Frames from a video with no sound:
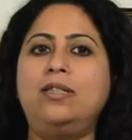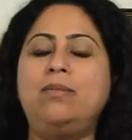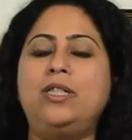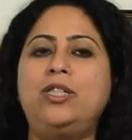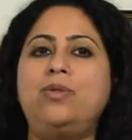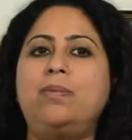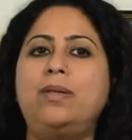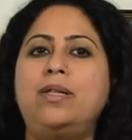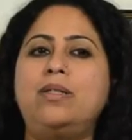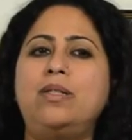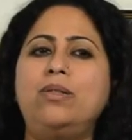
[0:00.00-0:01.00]
him into a
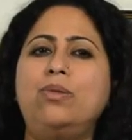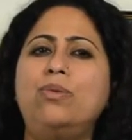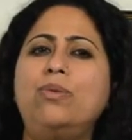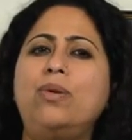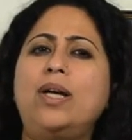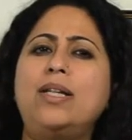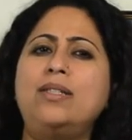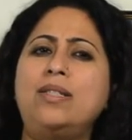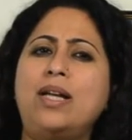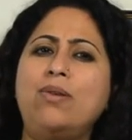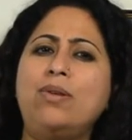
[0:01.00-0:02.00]
person who has
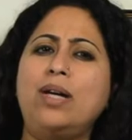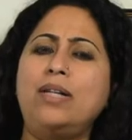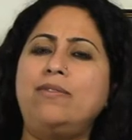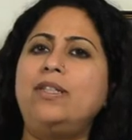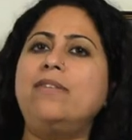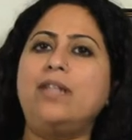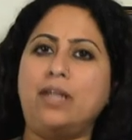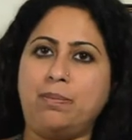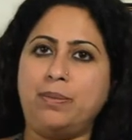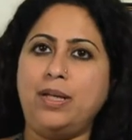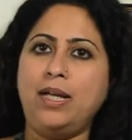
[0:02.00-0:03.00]
now kind of given
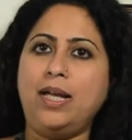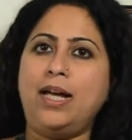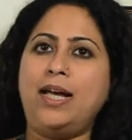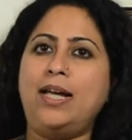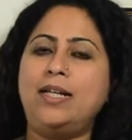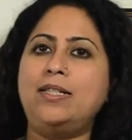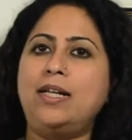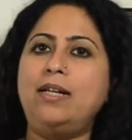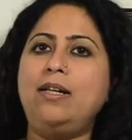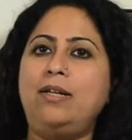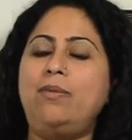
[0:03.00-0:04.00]
up. And
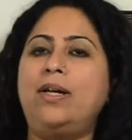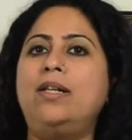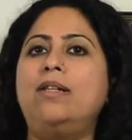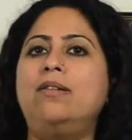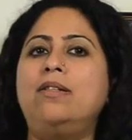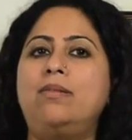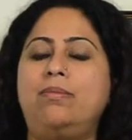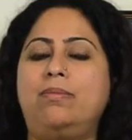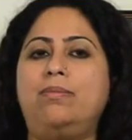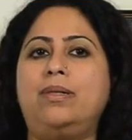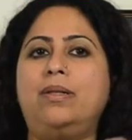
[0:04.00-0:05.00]
suddenly when this
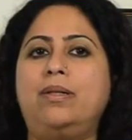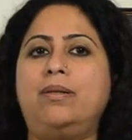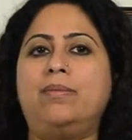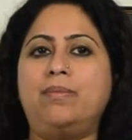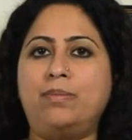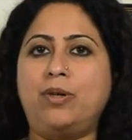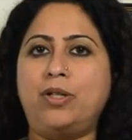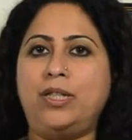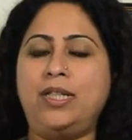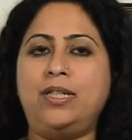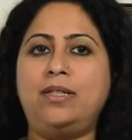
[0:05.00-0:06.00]

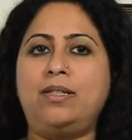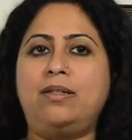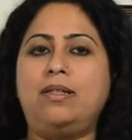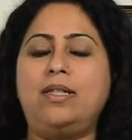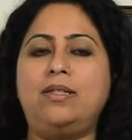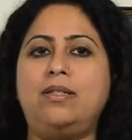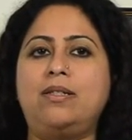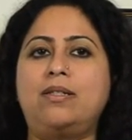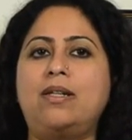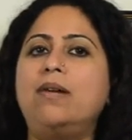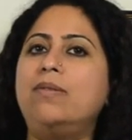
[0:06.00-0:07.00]
body is
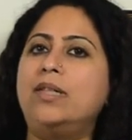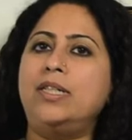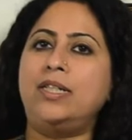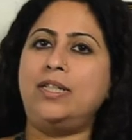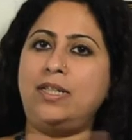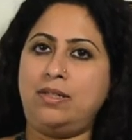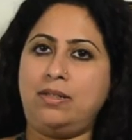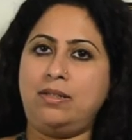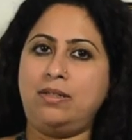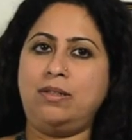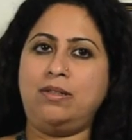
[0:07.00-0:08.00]
discovered in
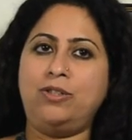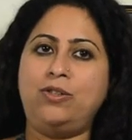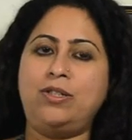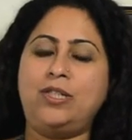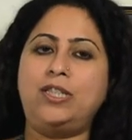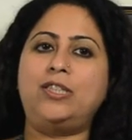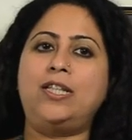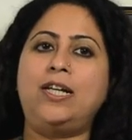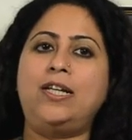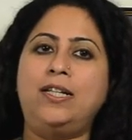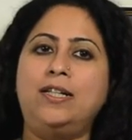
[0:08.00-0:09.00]
his jurisdiction
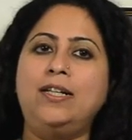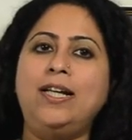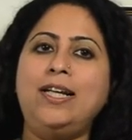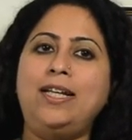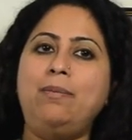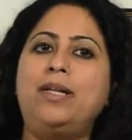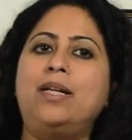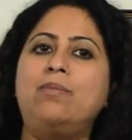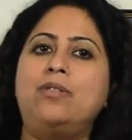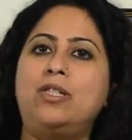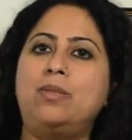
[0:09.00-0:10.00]
area, he
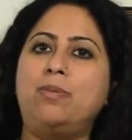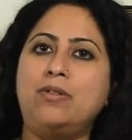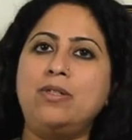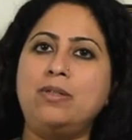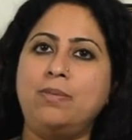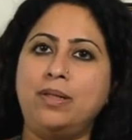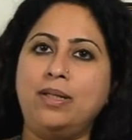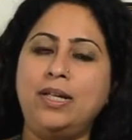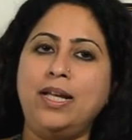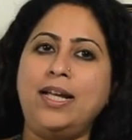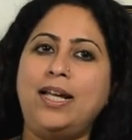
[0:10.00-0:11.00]
becomes responsible.
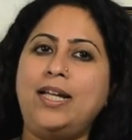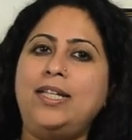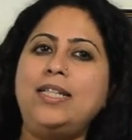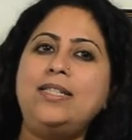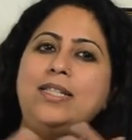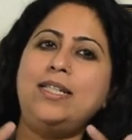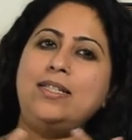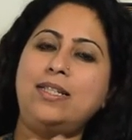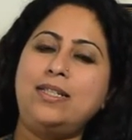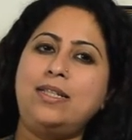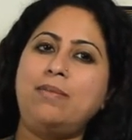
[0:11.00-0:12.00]
And he sees
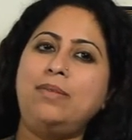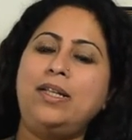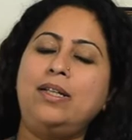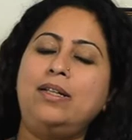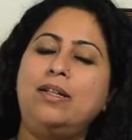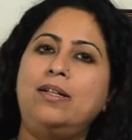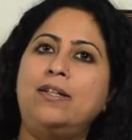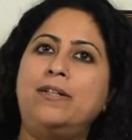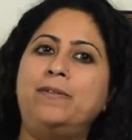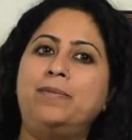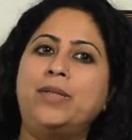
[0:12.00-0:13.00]
there's something
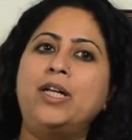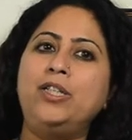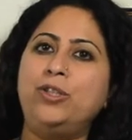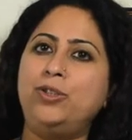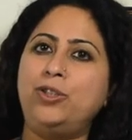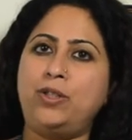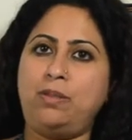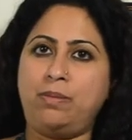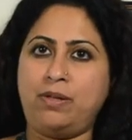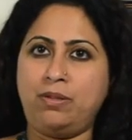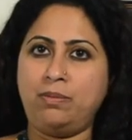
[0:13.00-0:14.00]
unusual
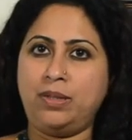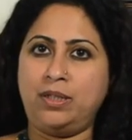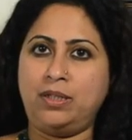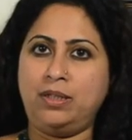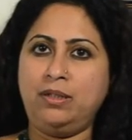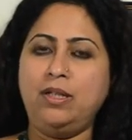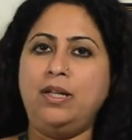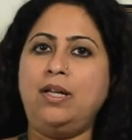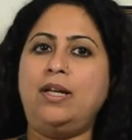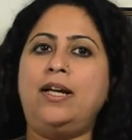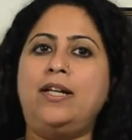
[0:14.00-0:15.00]
about the murder
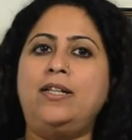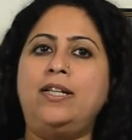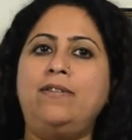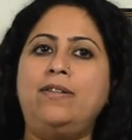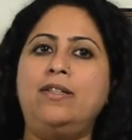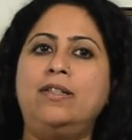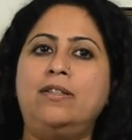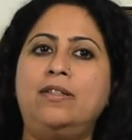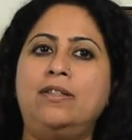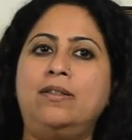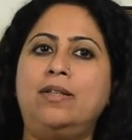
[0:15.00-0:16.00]
and even
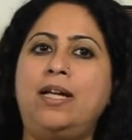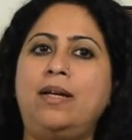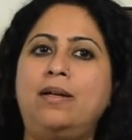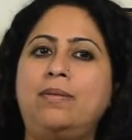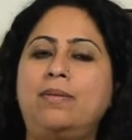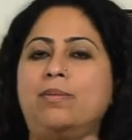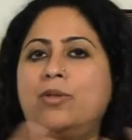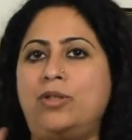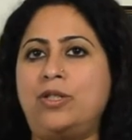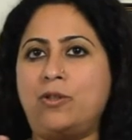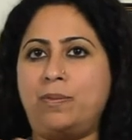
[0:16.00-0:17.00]
the
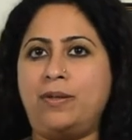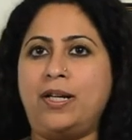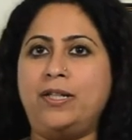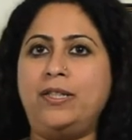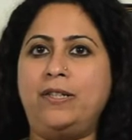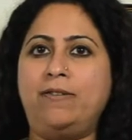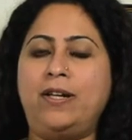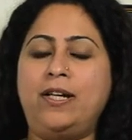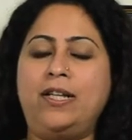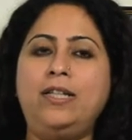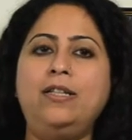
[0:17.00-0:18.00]
modus operandi,
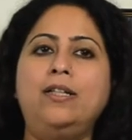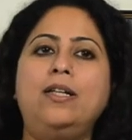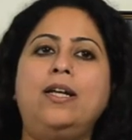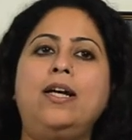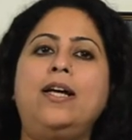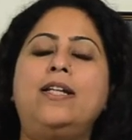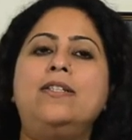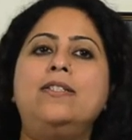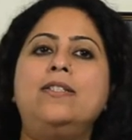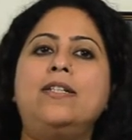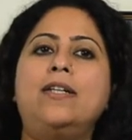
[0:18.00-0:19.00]
really.
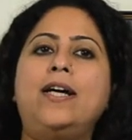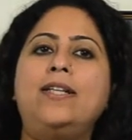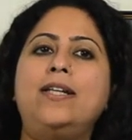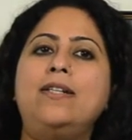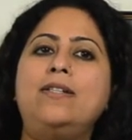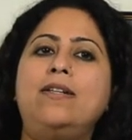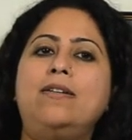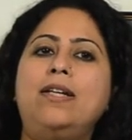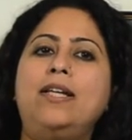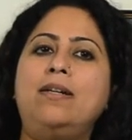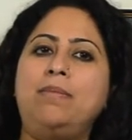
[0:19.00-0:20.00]
And then
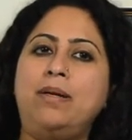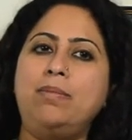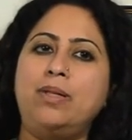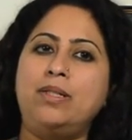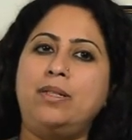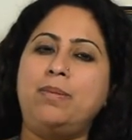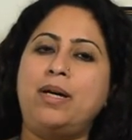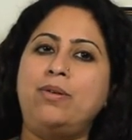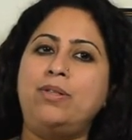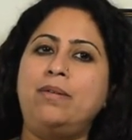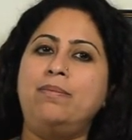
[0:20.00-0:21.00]
he remembers
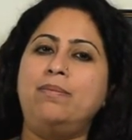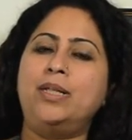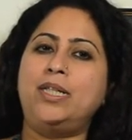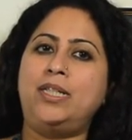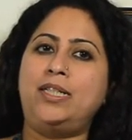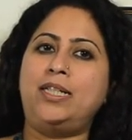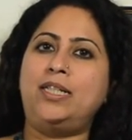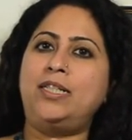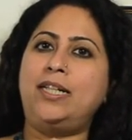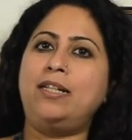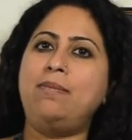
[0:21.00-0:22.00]
about a murder that
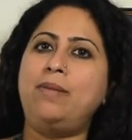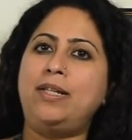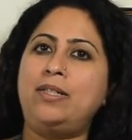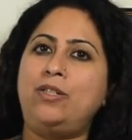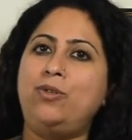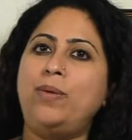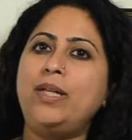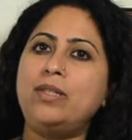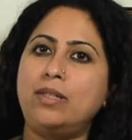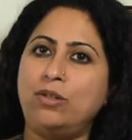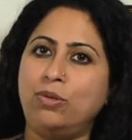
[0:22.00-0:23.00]
had taken place 2
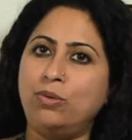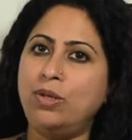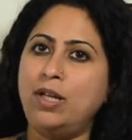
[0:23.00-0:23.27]
weeks ago,